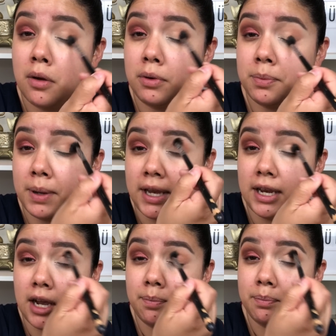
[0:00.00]
with
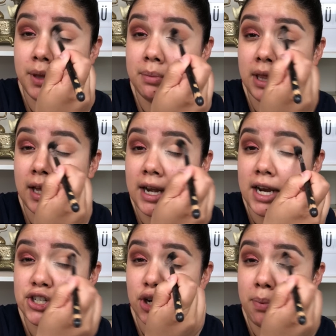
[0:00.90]
picking up the Milani
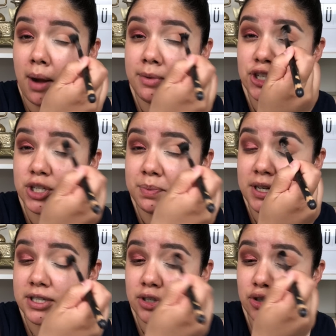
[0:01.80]
eyeshadow primer just
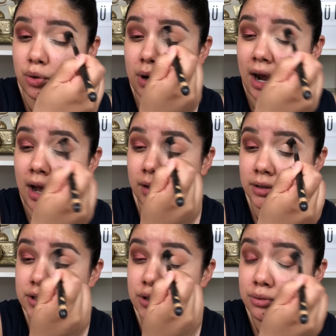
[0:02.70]
because there's no
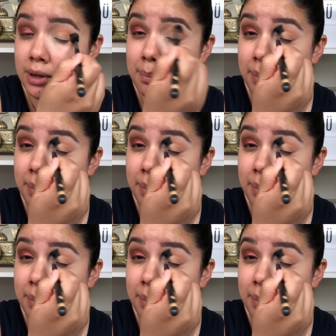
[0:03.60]
color to it,